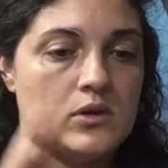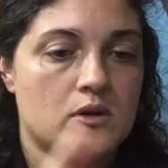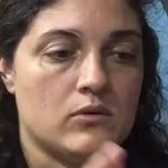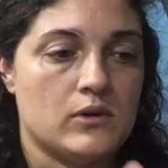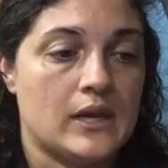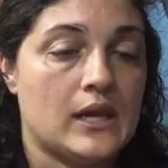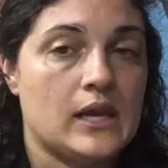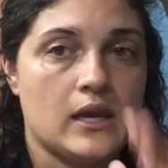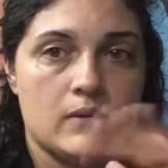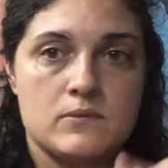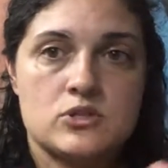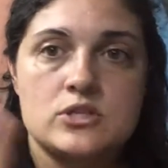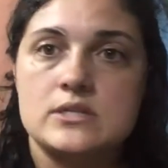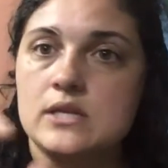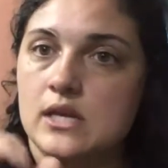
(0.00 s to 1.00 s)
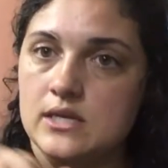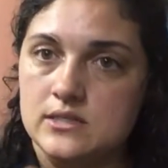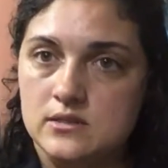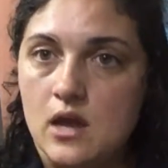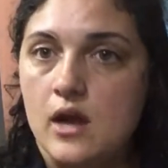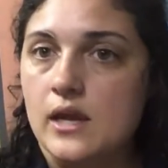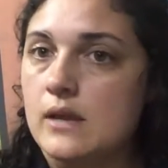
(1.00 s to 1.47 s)
know, getting images, getting
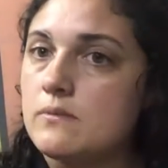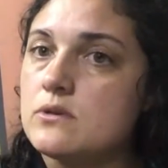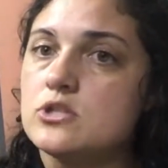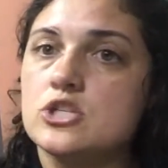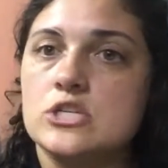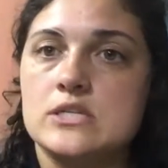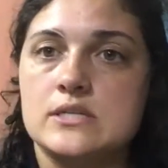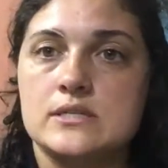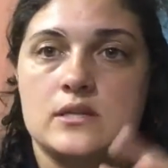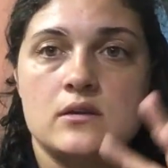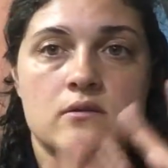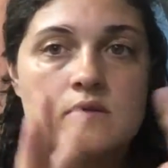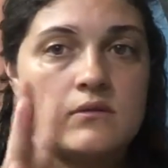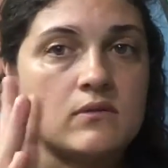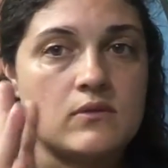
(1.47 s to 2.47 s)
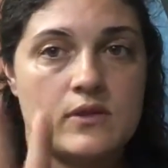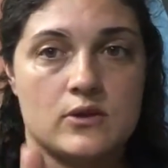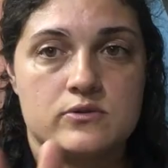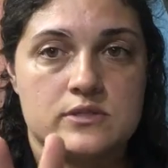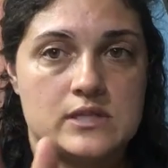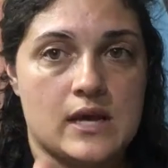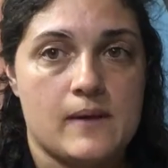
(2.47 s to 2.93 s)
stock images,
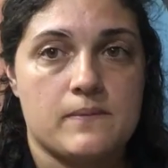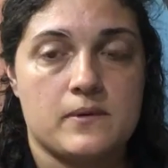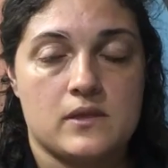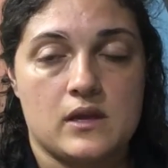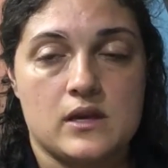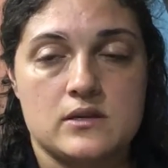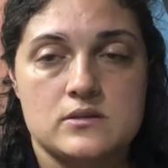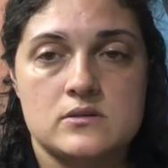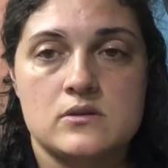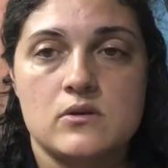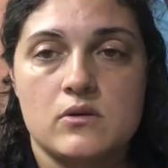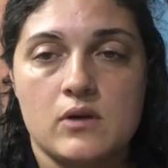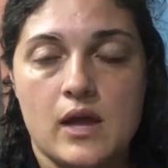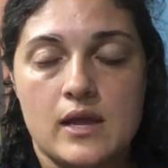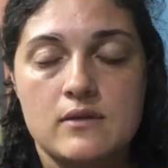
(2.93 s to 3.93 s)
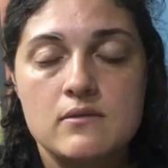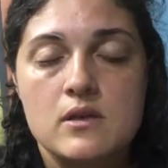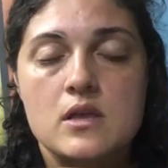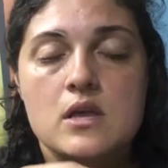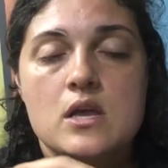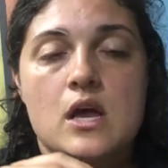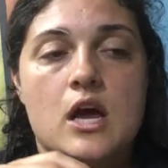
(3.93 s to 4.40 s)
those type of things, okay?
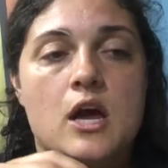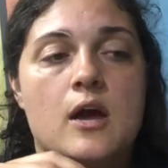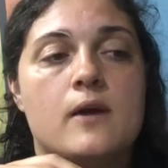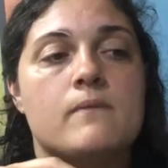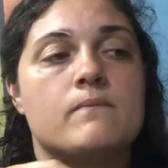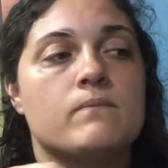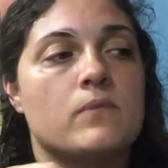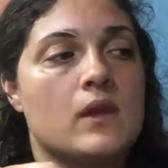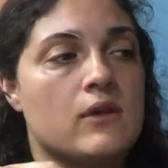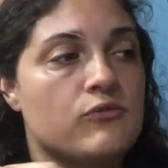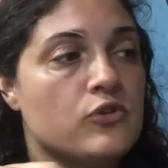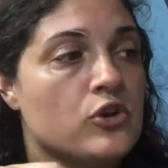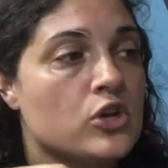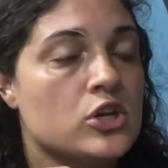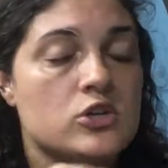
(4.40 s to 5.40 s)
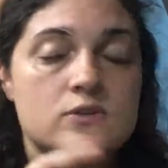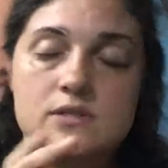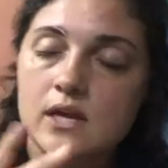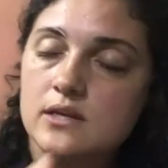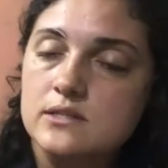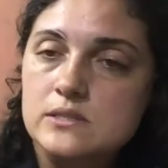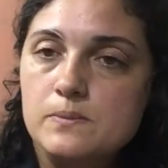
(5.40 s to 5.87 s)
If you're gonna use
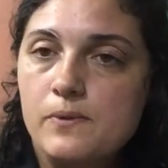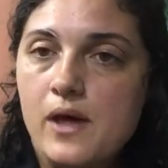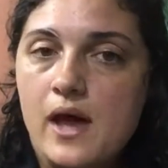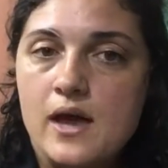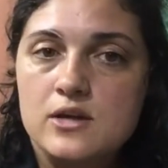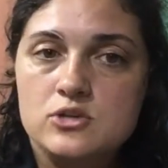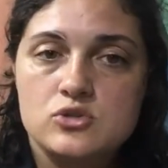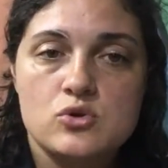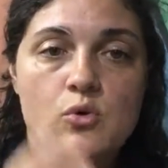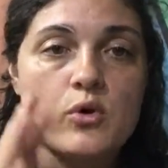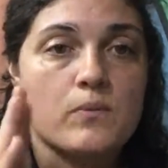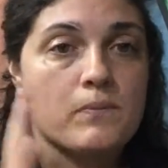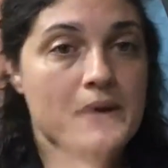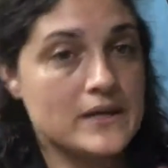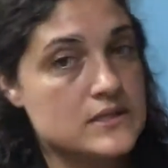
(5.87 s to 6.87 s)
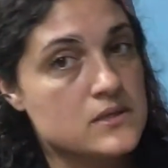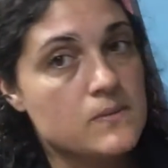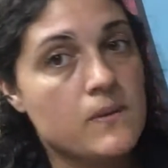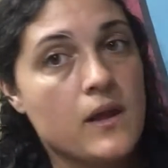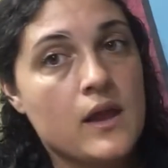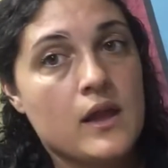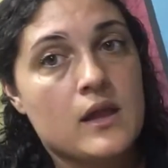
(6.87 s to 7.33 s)
Unsplash or
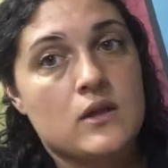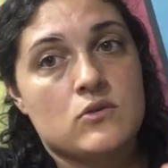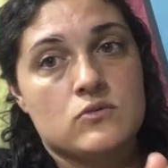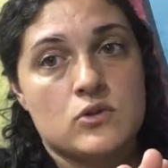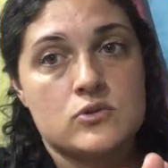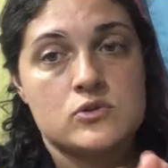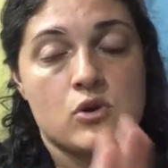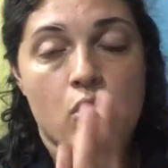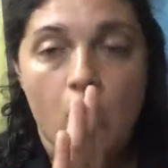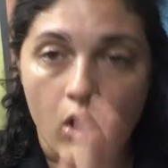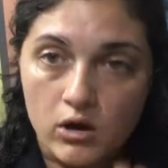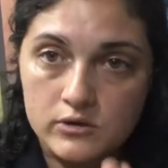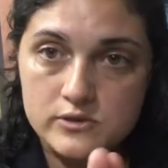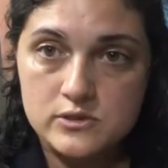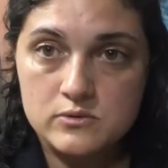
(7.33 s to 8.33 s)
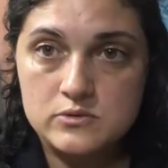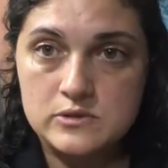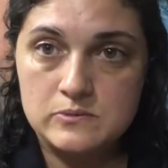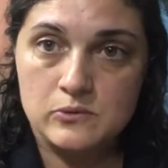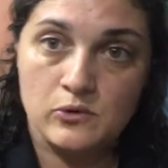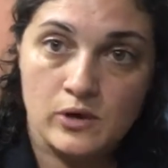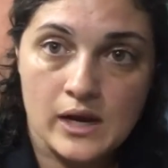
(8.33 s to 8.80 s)
Pixabay, those are also
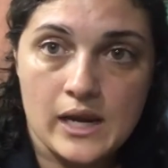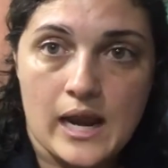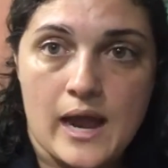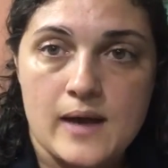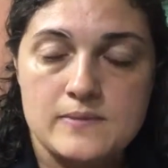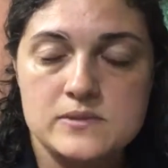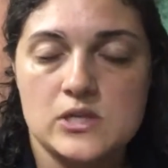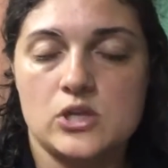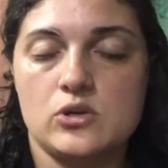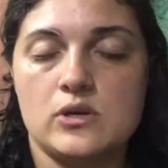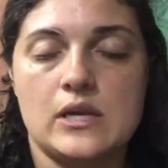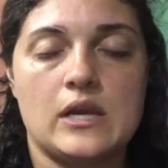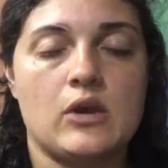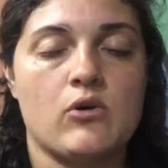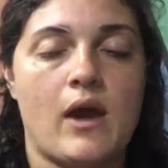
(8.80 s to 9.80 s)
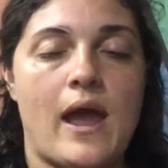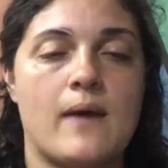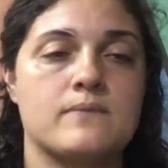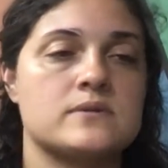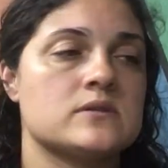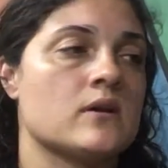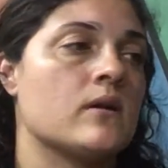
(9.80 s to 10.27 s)
some great apps that you can
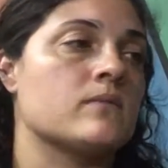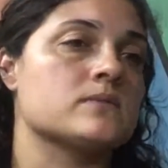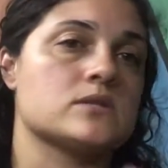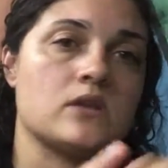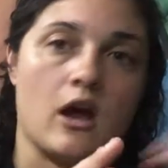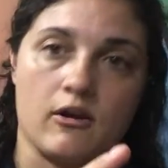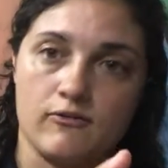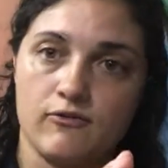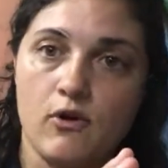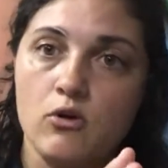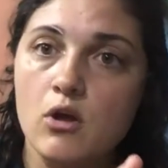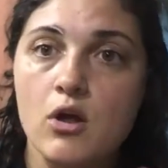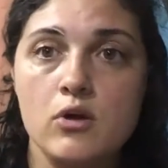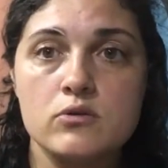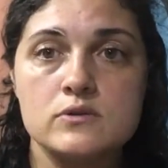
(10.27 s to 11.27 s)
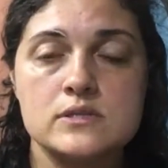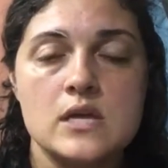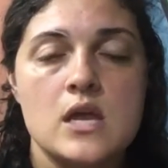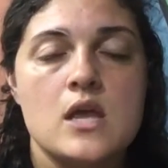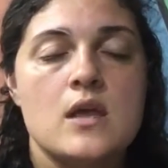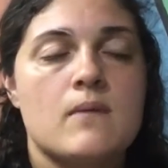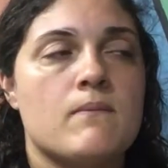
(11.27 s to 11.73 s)
grab some stock photos.
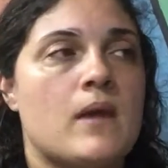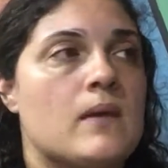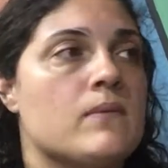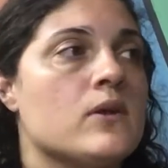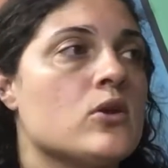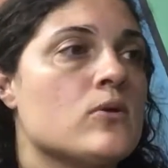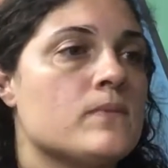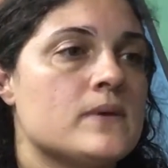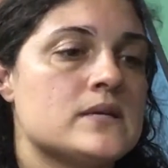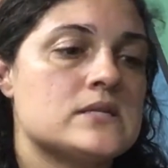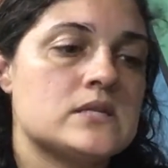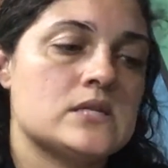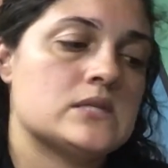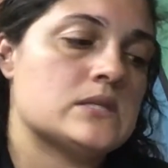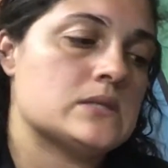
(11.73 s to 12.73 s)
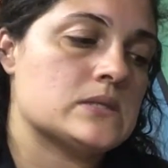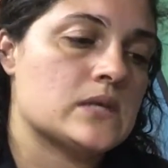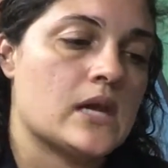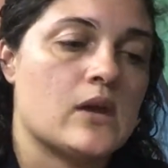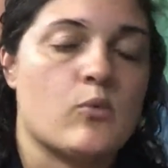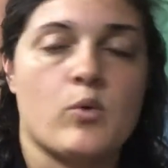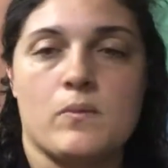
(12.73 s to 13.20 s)
Maybe your business is
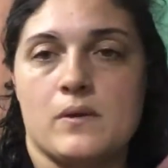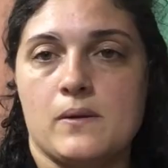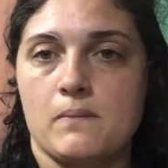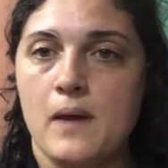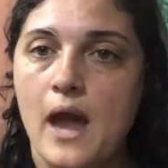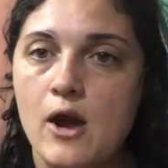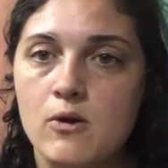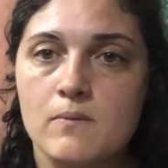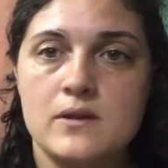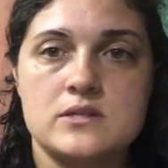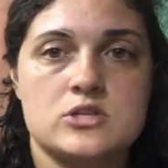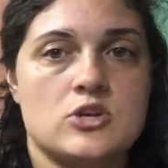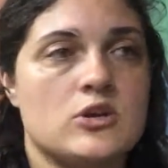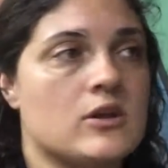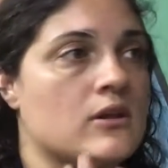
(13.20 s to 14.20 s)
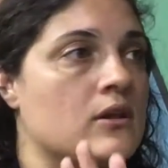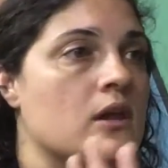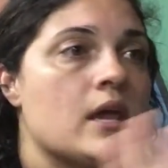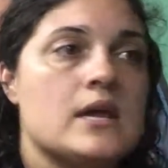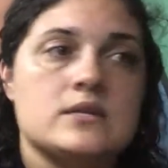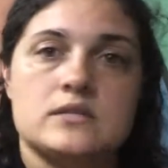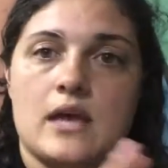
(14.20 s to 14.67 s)
like women empowerment, so you can
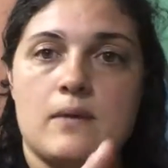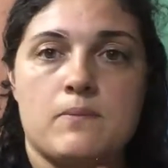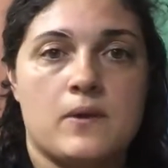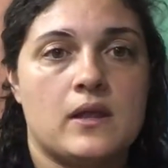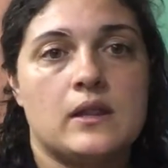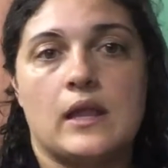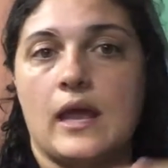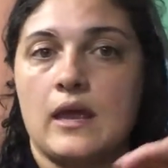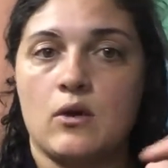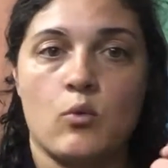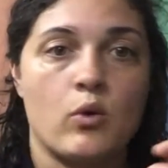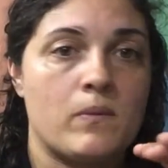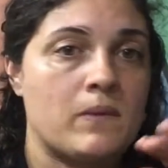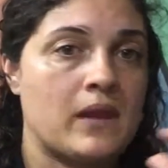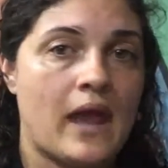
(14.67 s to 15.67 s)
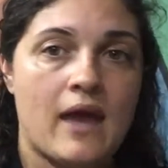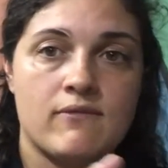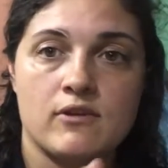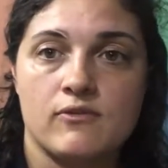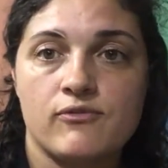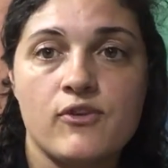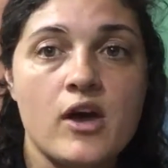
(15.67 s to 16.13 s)
type in like women
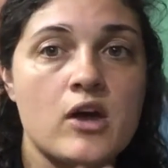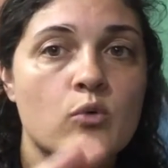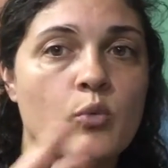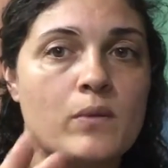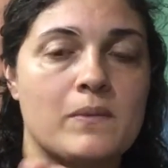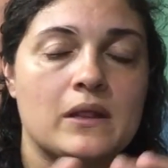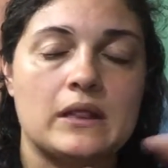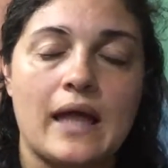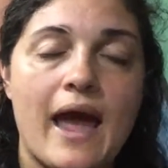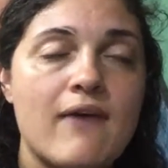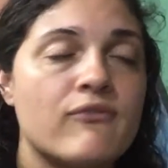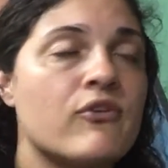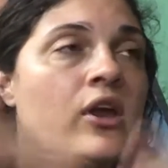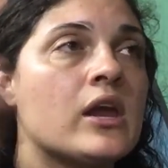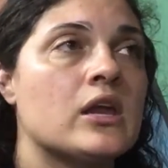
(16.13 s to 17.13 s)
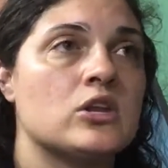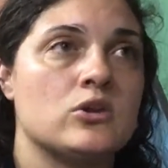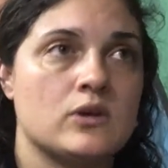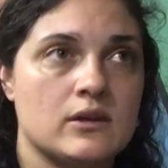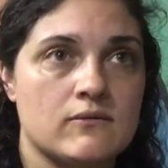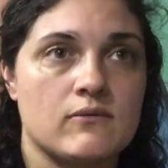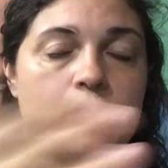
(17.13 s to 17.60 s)
having fun, women laughing, and
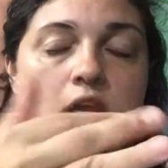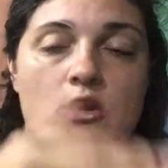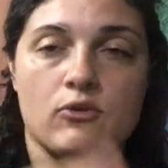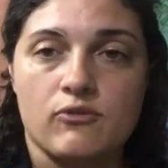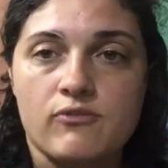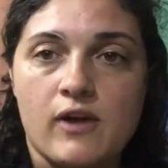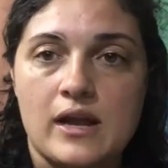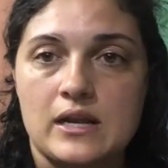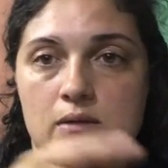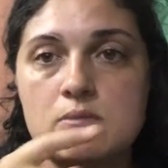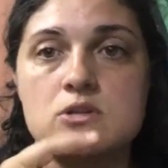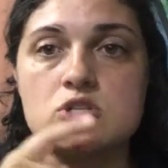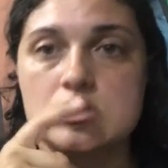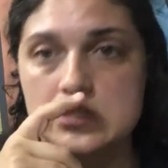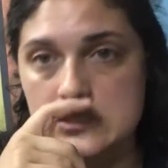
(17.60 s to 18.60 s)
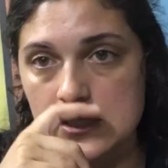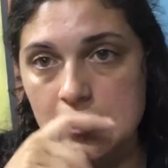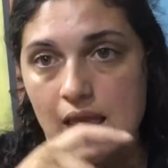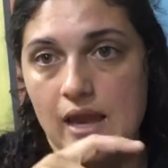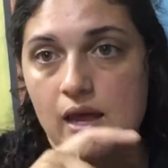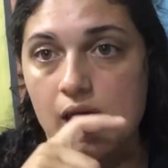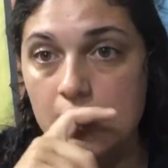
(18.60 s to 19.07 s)
you can, you know, find images and
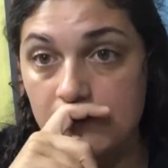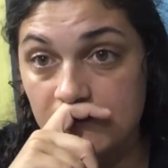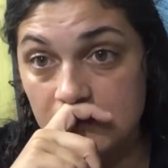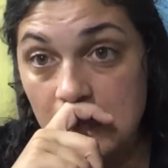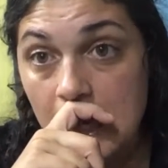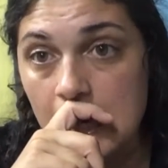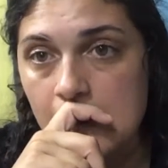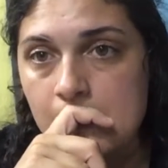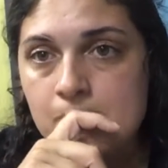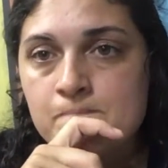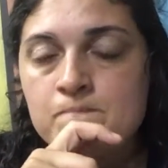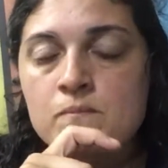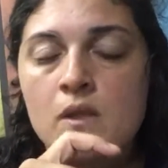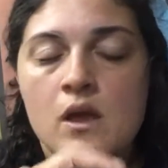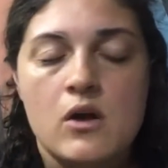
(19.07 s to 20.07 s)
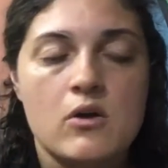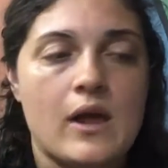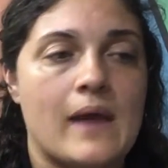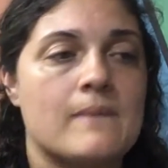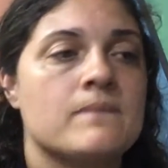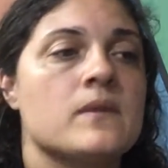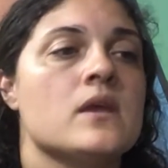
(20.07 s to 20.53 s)
that kind of thing.
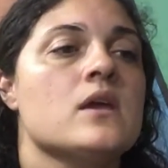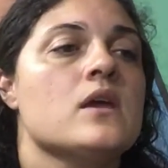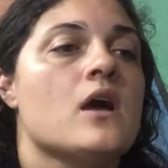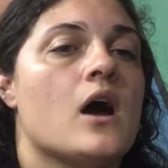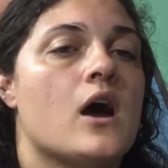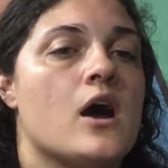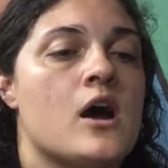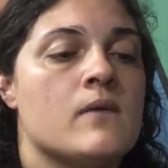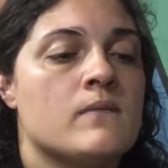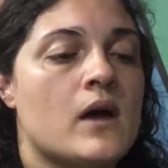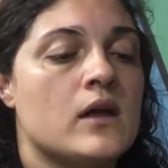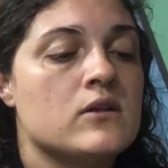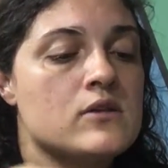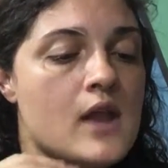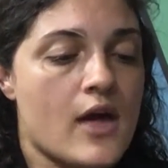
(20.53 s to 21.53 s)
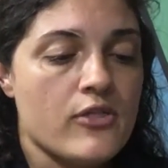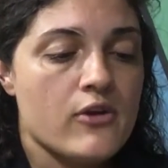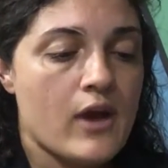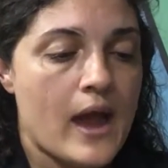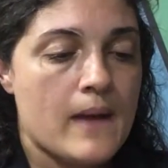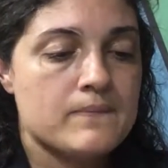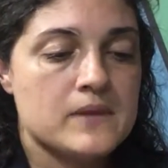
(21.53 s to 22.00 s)
Okay, another
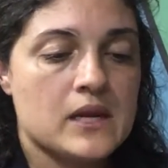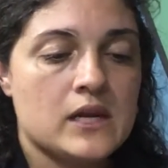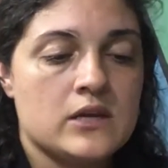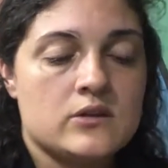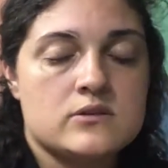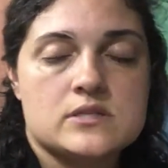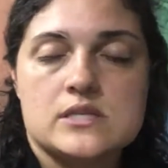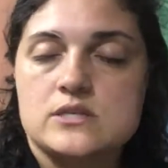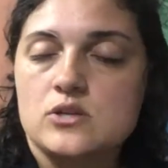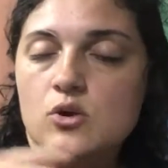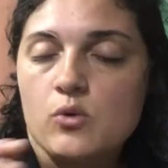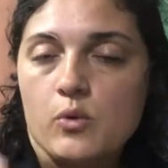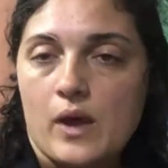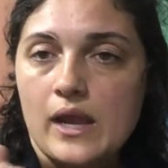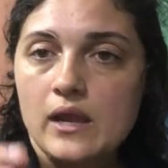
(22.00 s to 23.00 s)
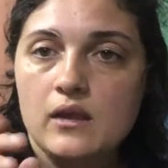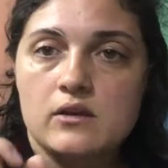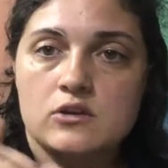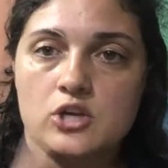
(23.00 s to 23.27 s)
app that I use is Quik,